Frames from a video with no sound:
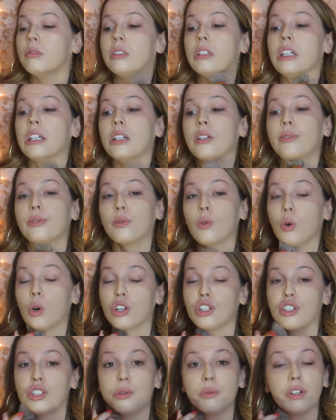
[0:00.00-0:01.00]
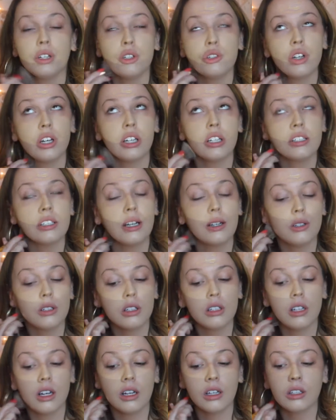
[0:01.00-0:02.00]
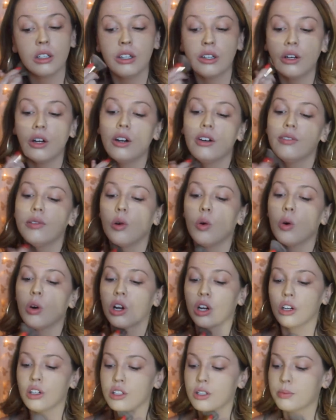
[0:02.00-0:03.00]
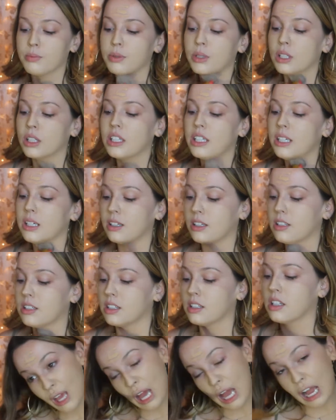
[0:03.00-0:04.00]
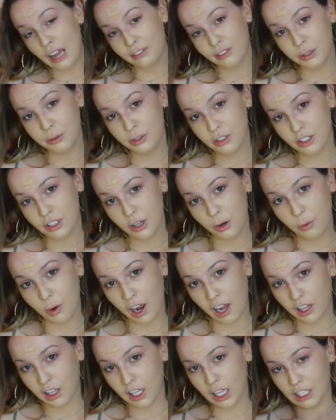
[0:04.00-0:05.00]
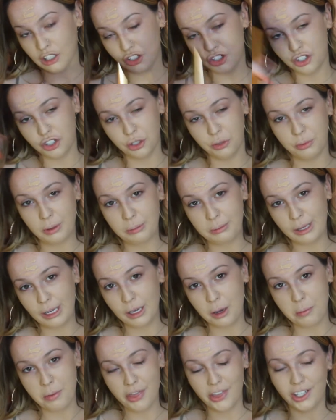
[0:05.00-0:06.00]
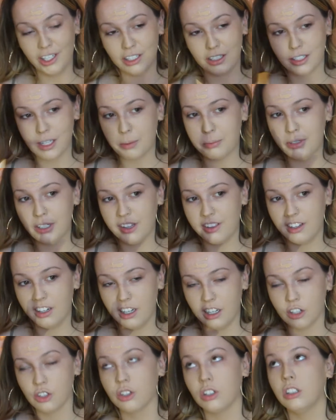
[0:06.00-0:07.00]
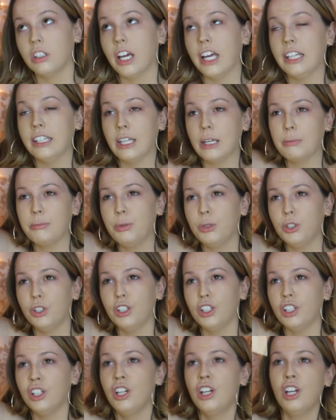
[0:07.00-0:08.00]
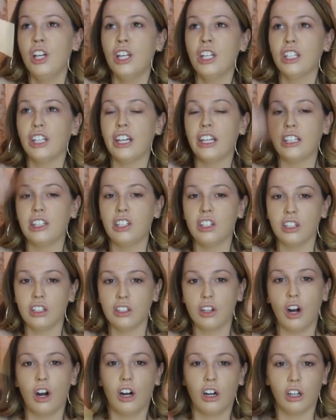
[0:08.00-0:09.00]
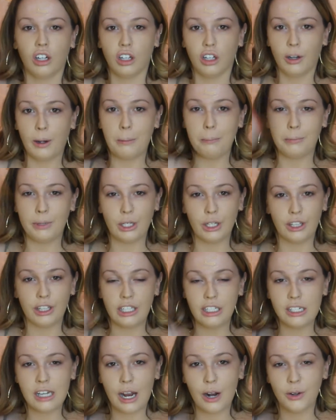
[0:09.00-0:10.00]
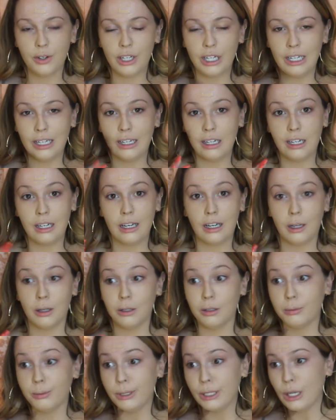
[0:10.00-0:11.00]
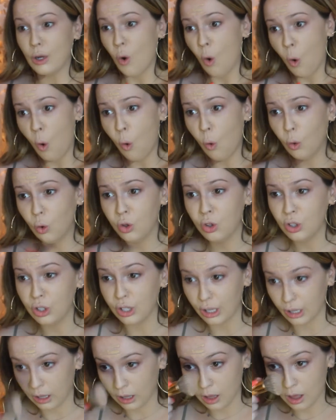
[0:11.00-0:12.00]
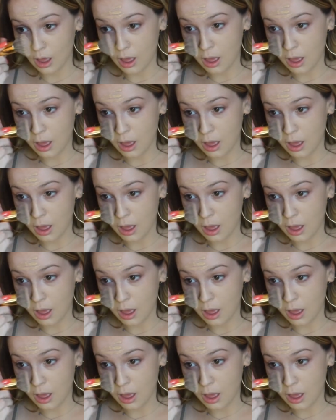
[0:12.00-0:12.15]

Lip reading: And of course you want to drag it down to the neck, like of course, please. Every once in a while I'll do my makeup and then I'll step into the natural light and like pull like the car mirror thing down, and I'll be like, holy,